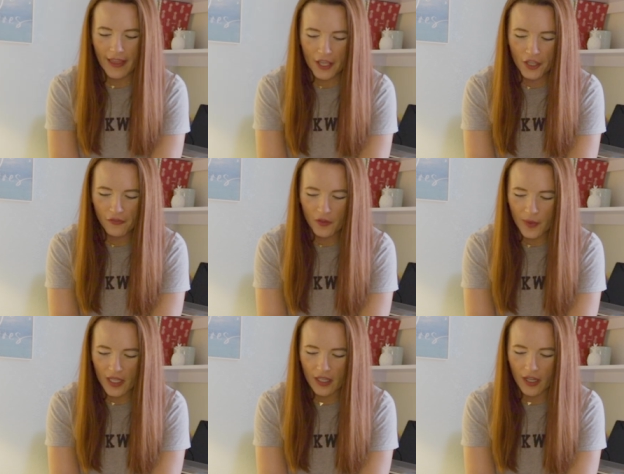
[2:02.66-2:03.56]
Thank you for
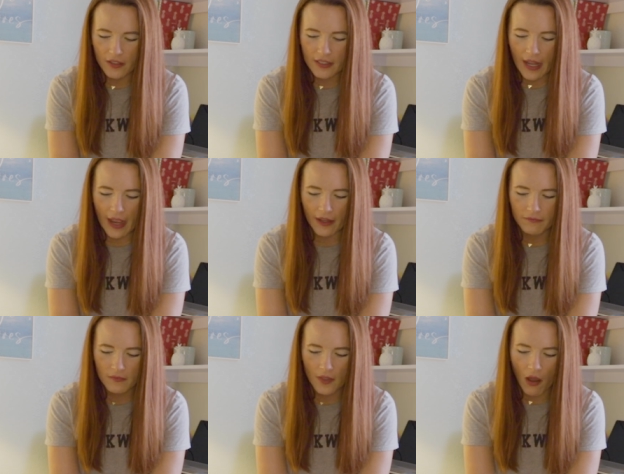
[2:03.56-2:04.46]
being here today.
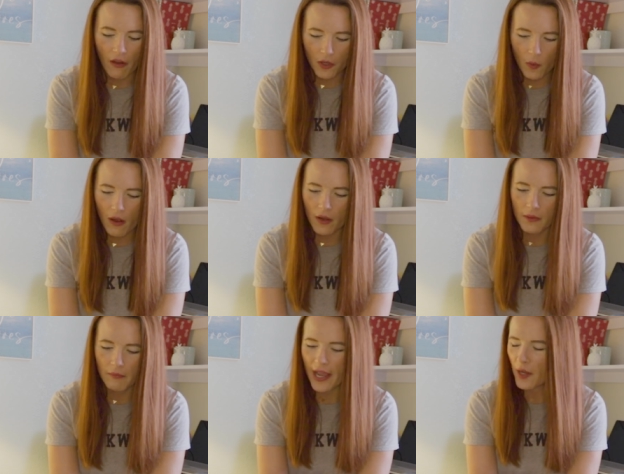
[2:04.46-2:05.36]
Oh, you're
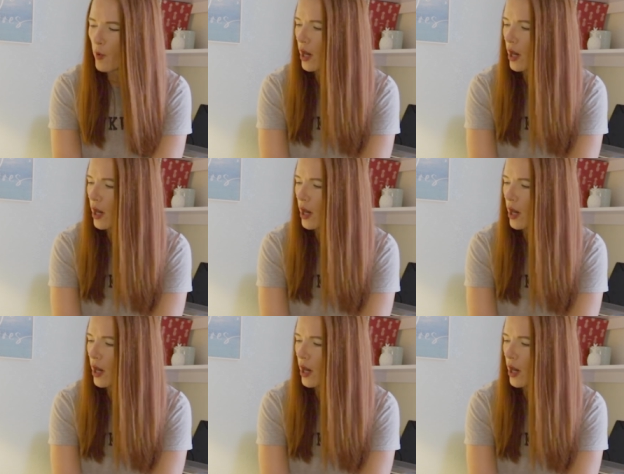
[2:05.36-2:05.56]
welcome, Mike